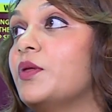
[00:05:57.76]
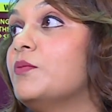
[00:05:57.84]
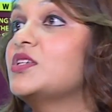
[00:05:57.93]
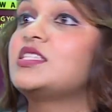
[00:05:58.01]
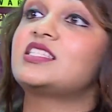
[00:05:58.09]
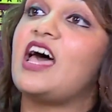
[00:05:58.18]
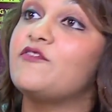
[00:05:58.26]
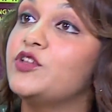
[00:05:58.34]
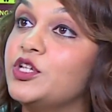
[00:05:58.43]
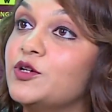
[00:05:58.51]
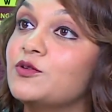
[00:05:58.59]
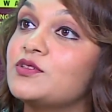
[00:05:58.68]
business
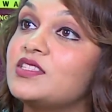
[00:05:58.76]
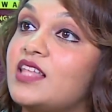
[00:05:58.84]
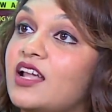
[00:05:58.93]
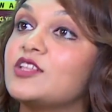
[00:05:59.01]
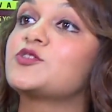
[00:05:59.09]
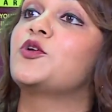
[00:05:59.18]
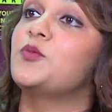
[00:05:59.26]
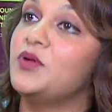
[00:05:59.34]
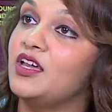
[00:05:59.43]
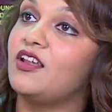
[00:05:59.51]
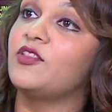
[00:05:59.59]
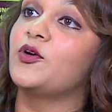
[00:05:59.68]
avenues, that is going to
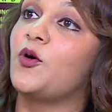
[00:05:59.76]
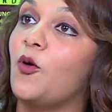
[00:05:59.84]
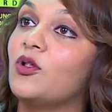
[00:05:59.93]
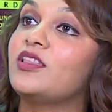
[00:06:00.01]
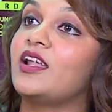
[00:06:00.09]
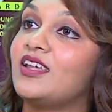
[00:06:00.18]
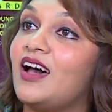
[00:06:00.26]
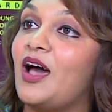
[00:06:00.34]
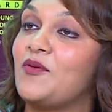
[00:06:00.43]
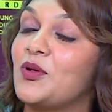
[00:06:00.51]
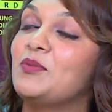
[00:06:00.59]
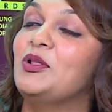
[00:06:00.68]
be another goal that
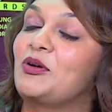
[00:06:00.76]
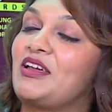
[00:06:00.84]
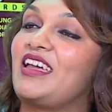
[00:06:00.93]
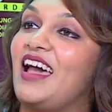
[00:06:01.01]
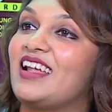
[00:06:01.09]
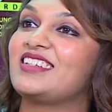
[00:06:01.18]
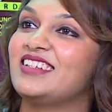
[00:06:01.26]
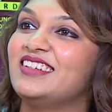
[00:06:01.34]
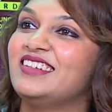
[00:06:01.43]
I will be looking at.